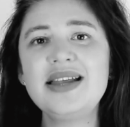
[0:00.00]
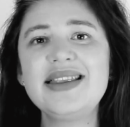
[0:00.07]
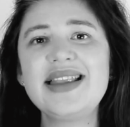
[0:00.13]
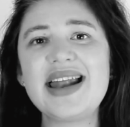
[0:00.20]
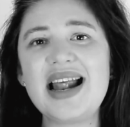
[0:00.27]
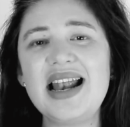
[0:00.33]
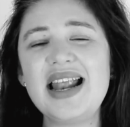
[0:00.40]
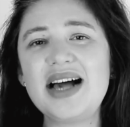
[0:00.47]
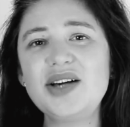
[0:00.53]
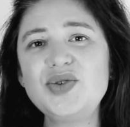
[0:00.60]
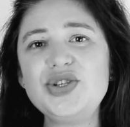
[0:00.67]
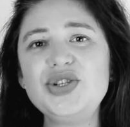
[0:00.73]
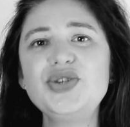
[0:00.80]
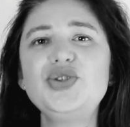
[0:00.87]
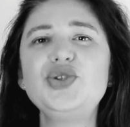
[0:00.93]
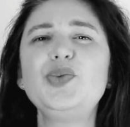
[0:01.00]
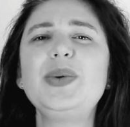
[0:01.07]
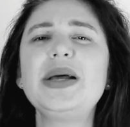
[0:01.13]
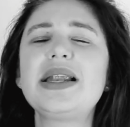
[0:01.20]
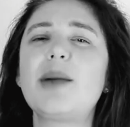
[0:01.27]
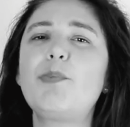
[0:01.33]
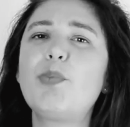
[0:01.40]
that allows you to
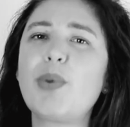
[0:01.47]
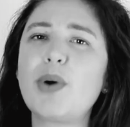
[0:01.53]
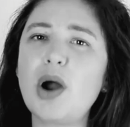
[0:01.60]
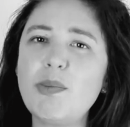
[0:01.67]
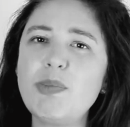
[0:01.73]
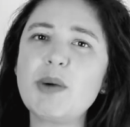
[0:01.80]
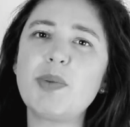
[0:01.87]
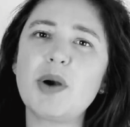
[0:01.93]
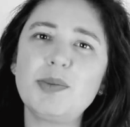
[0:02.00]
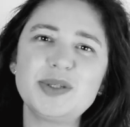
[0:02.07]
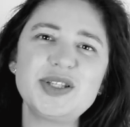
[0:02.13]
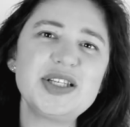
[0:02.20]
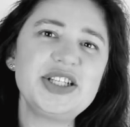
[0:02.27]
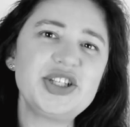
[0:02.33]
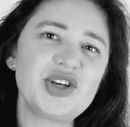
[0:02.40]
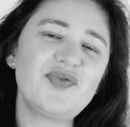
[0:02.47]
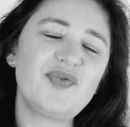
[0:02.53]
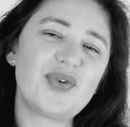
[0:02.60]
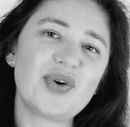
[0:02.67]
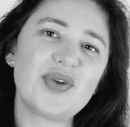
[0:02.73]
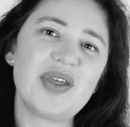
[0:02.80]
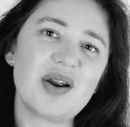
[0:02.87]
build a proper proposition
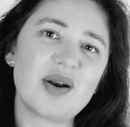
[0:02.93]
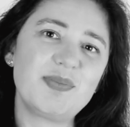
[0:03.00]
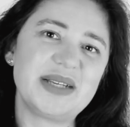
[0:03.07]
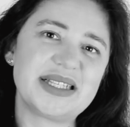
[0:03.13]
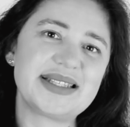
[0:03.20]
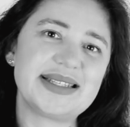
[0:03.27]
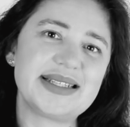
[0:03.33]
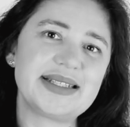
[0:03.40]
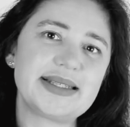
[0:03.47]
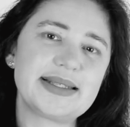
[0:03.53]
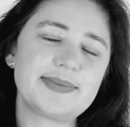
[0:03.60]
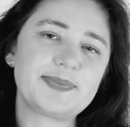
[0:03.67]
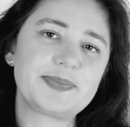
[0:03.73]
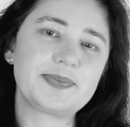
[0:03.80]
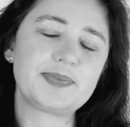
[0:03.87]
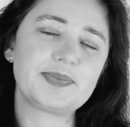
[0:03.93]
for their business.